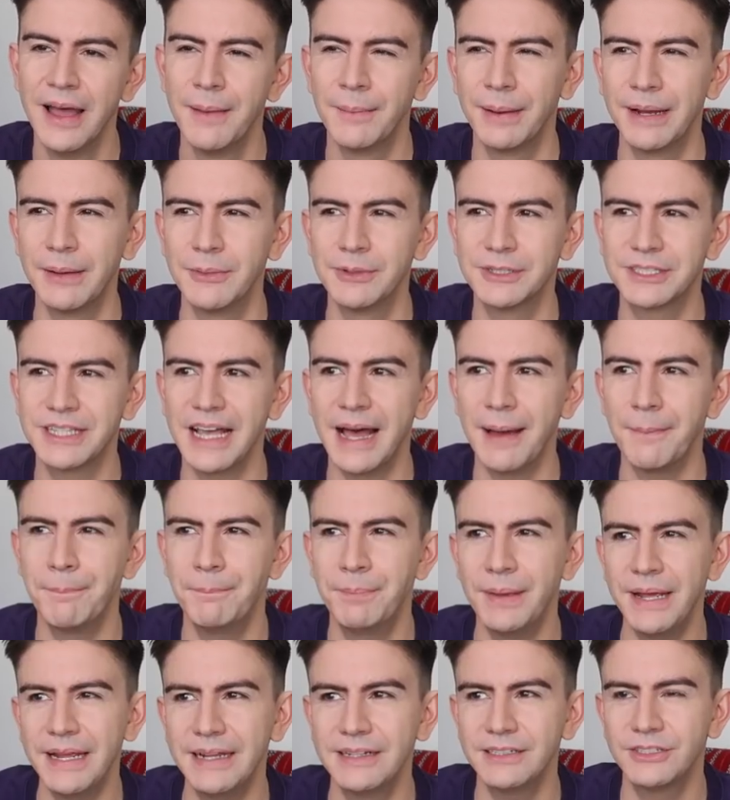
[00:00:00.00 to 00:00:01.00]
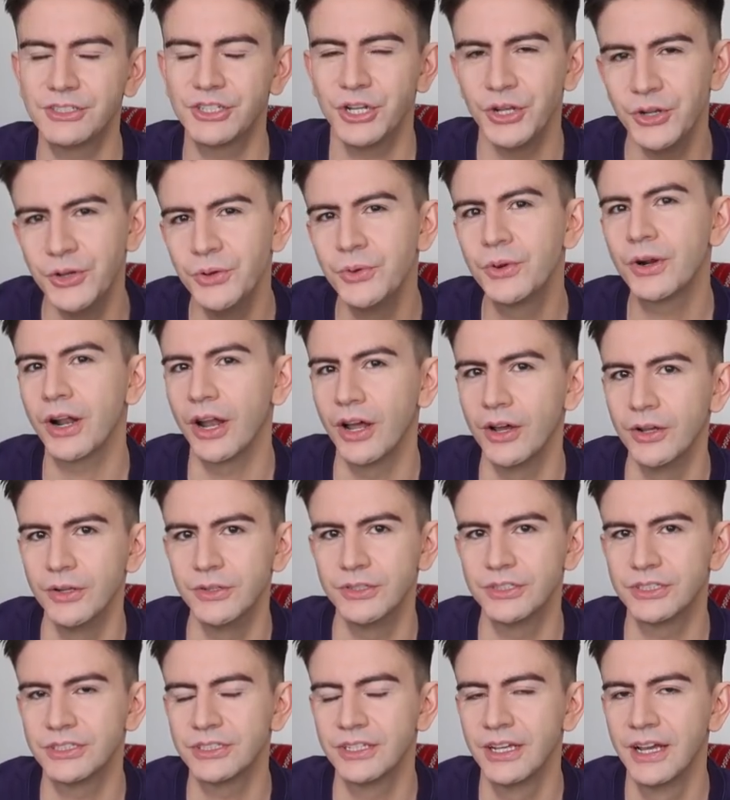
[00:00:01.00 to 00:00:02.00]
But it was that bit too
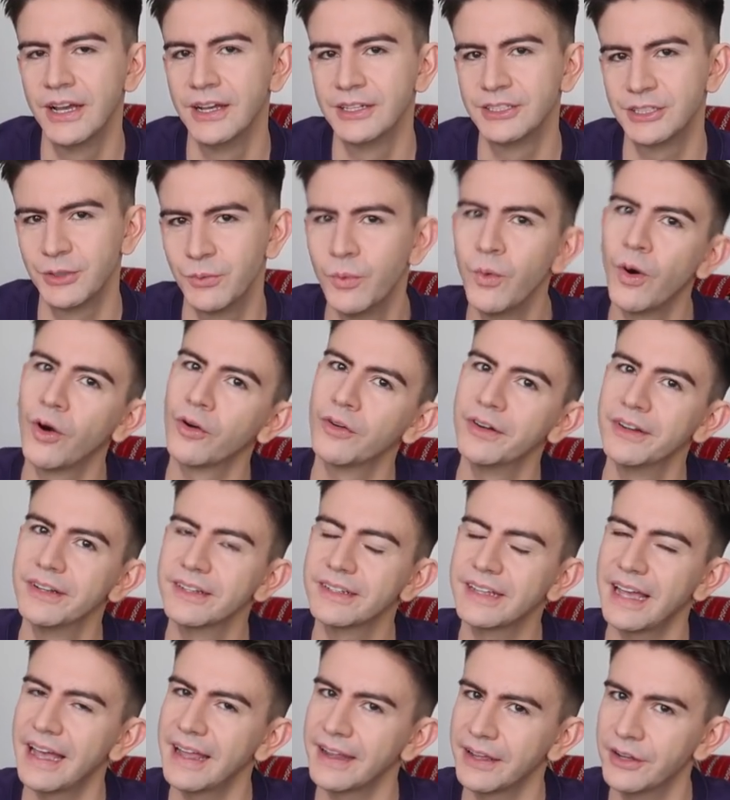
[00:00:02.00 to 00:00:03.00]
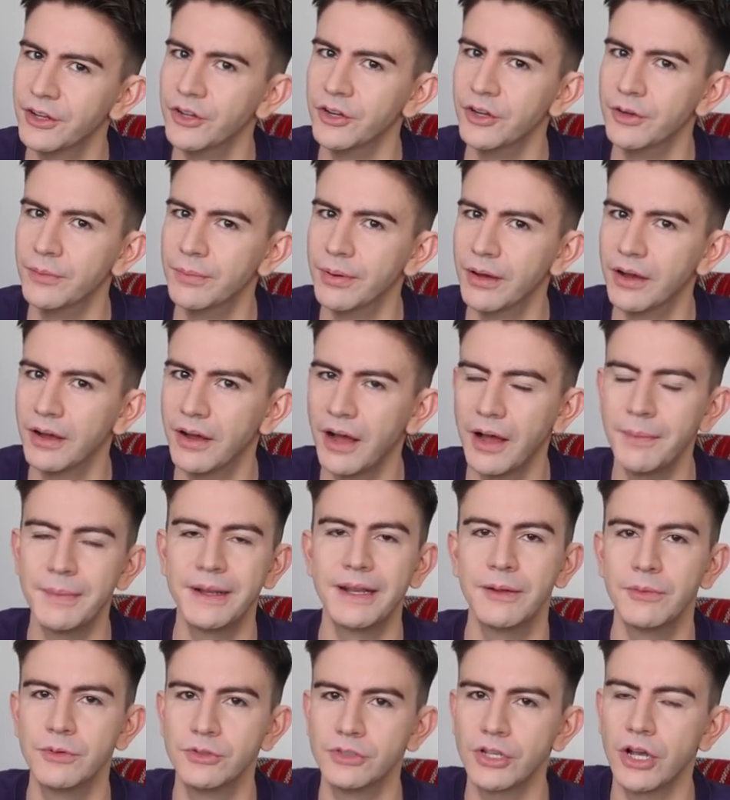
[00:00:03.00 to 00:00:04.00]
close to warrant getting an Uber. I
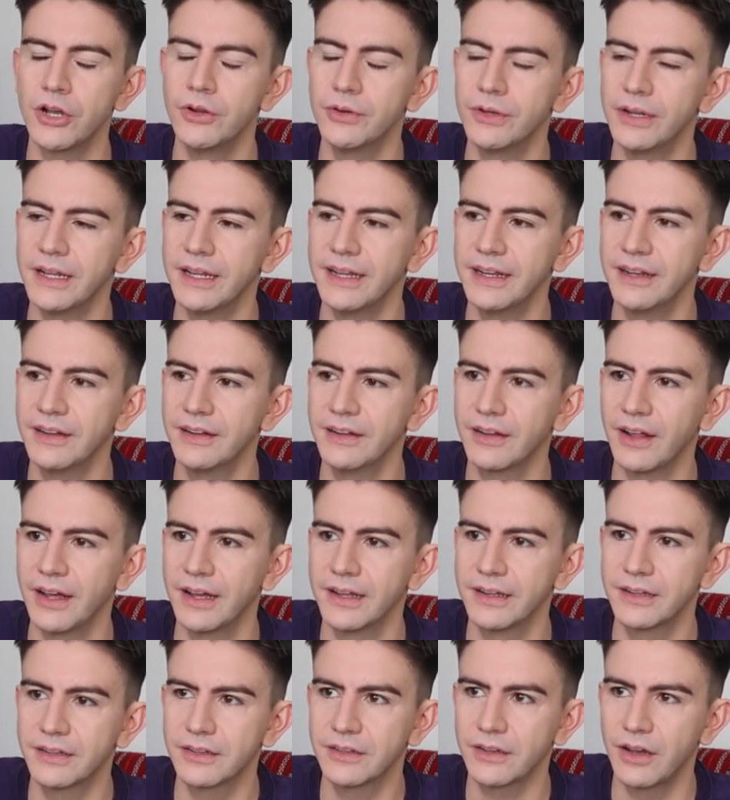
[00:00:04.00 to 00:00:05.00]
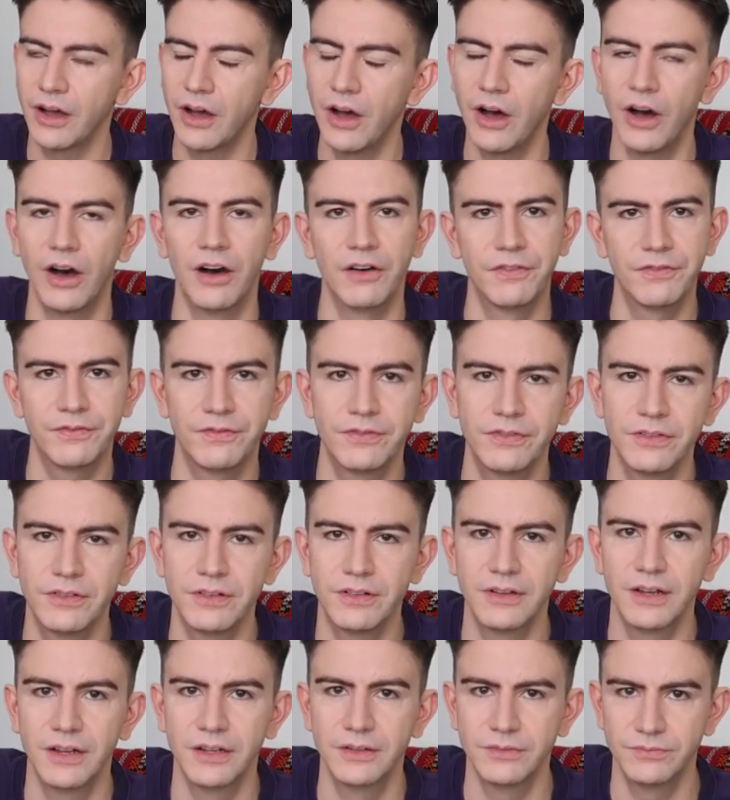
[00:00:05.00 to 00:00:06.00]
mean, it was only like half
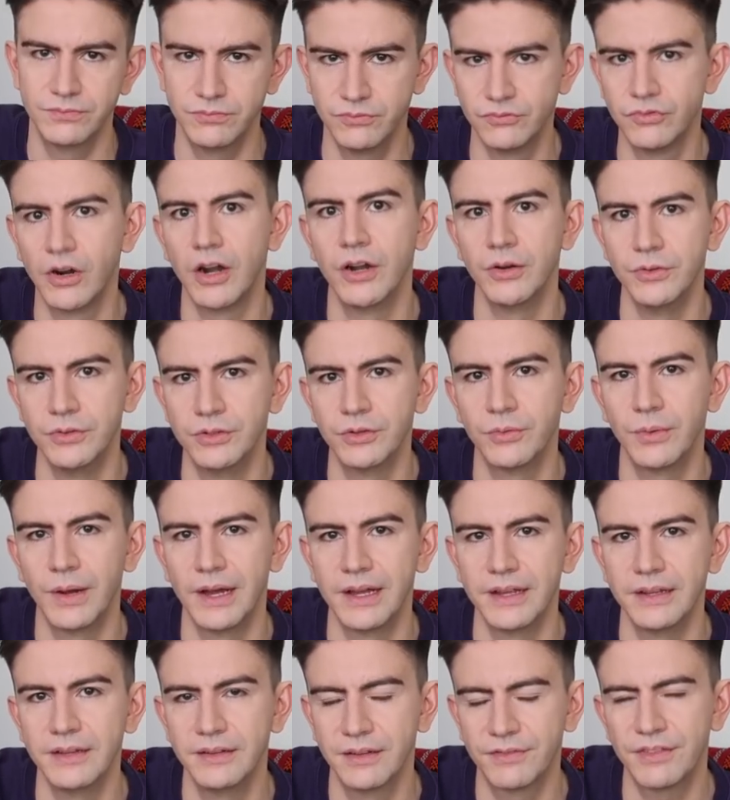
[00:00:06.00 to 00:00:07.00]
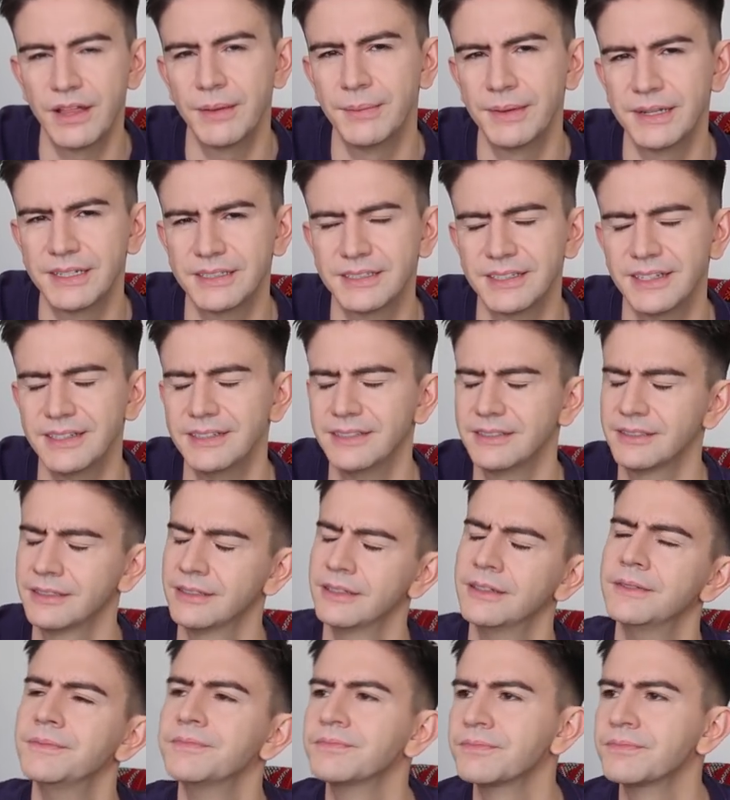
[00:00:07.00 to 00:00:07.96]
a road away, if that makes sense.